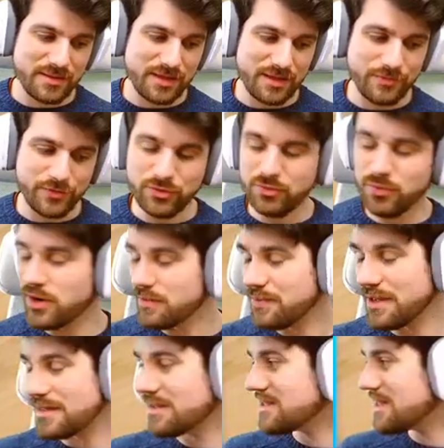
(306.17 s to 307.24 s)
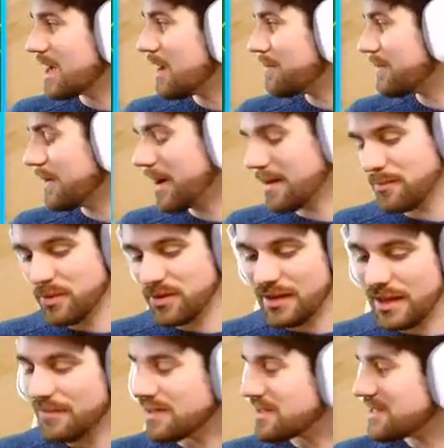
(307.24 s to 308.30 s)
If you want to pick this up, I
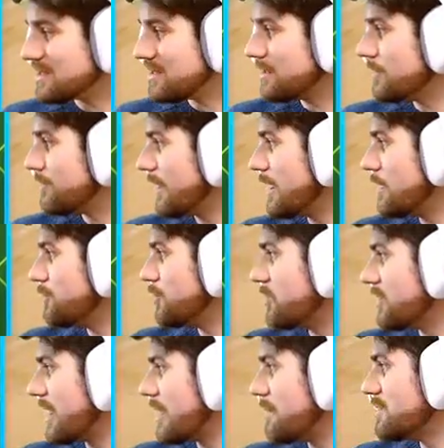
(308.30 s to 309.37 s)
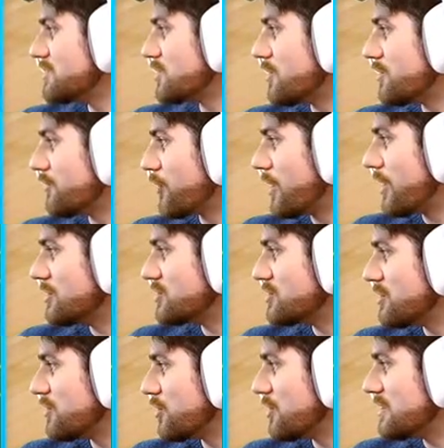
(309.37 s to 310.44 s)
believe it's still available at Amazon for
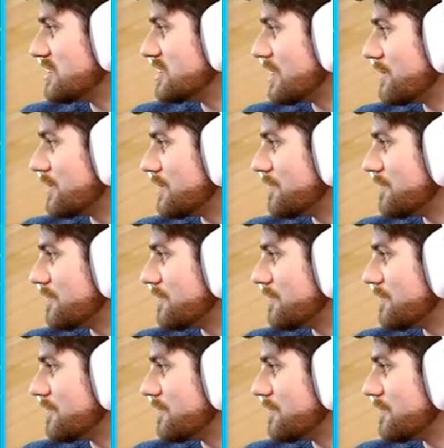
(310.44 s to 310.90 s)
$137.